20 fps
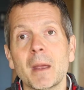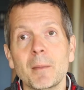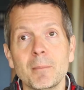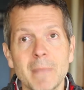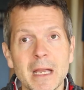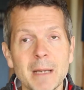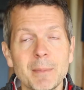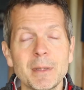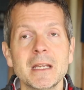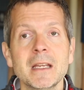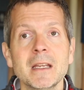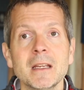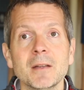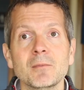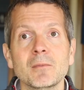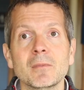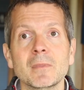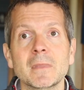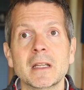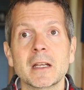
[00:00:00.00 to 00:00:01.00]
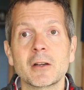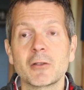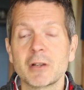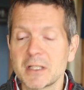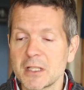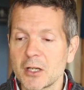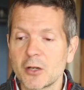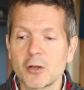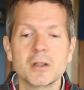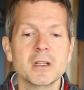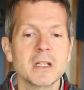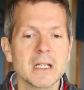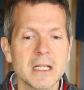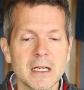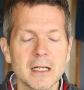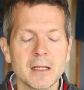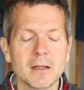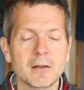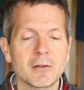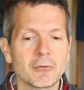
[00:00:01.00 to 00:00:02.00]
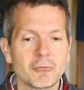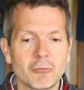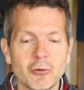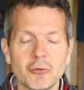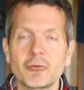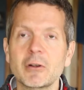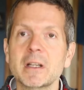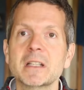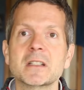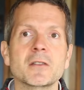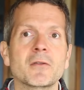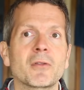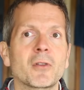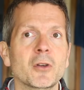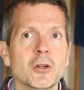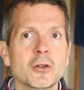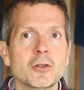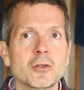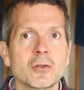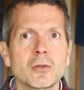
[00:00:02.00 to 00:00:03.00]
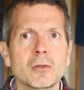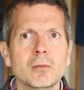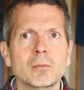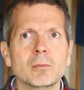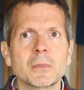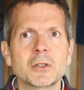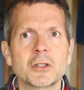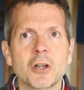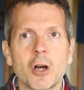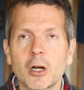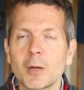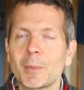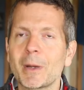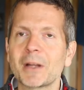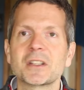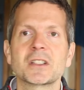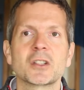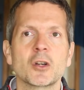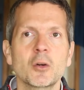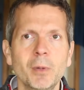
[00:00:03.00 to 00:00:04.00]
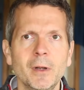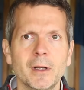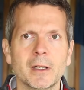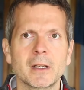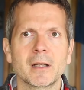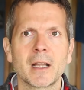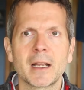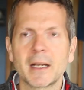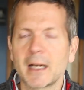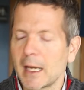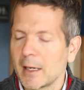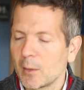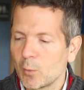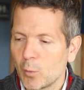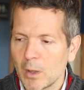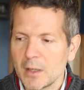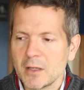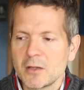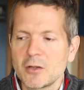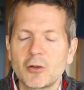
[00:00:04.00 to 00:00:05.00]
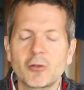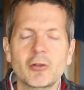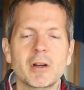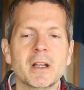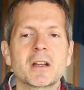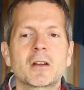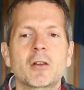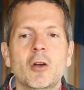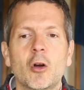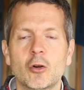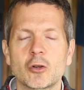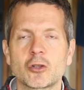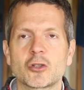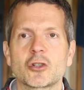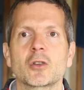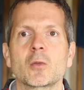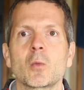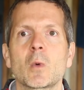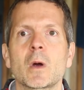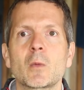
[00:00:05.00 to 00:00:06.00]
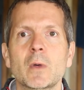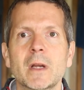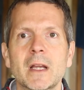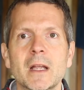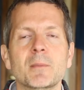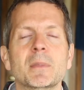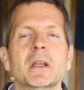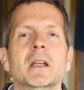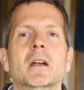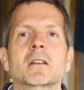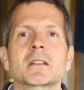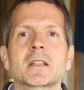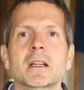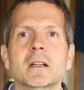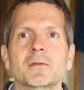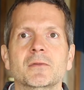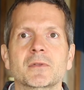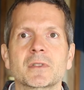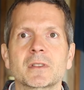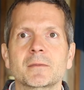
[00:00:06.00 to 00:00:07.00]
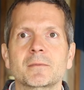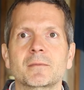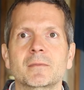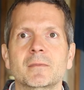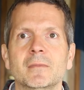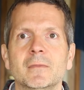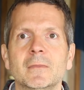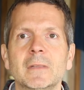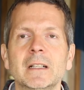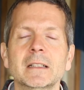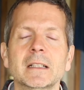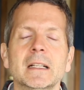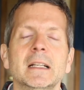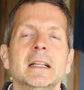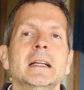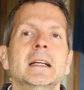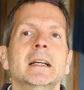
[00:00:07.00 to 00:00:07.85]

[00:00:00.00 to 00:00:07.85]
Maybe there is a good need, a good reason for you to talk about this openly. Like, I want to create a culture where we can be ourselves, right?